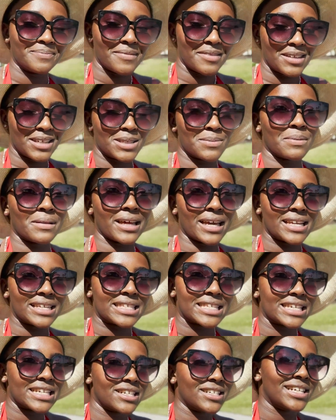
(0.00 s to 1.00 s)
this
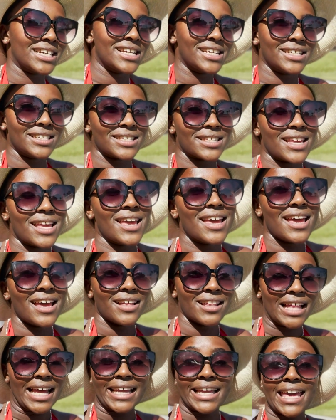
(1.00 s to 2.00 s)
place here is
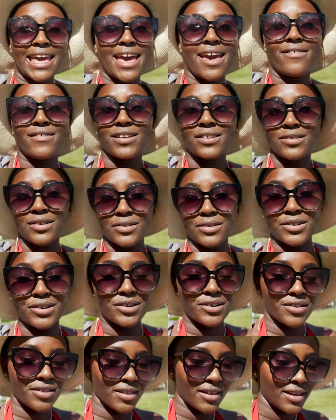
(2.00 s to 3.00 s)
like heaven on
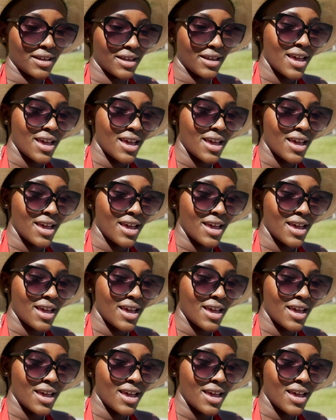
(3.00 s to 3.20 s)
earth.